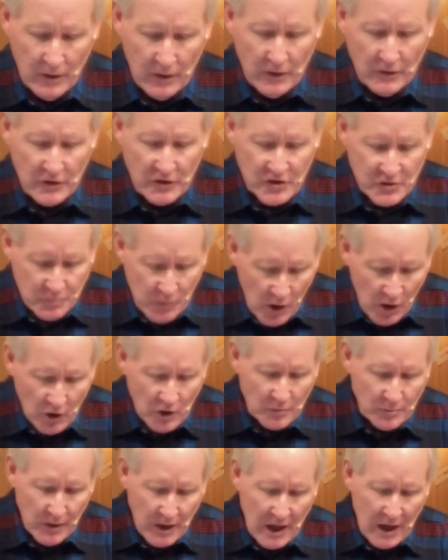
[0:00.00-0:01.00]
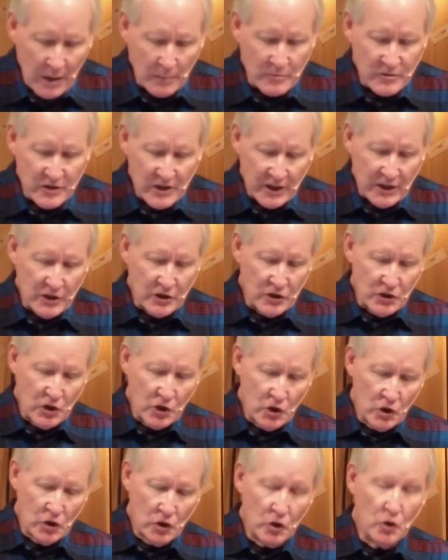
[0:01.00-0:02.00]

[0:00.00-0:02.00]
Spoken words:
The smaller bombs that could turn